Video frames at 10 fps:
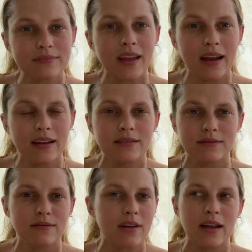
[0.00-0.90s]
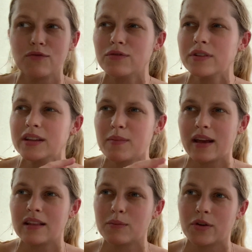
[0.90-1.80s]
and really
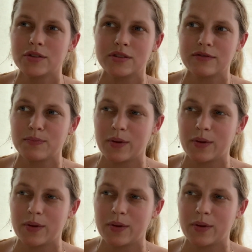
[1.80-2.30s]
making the most of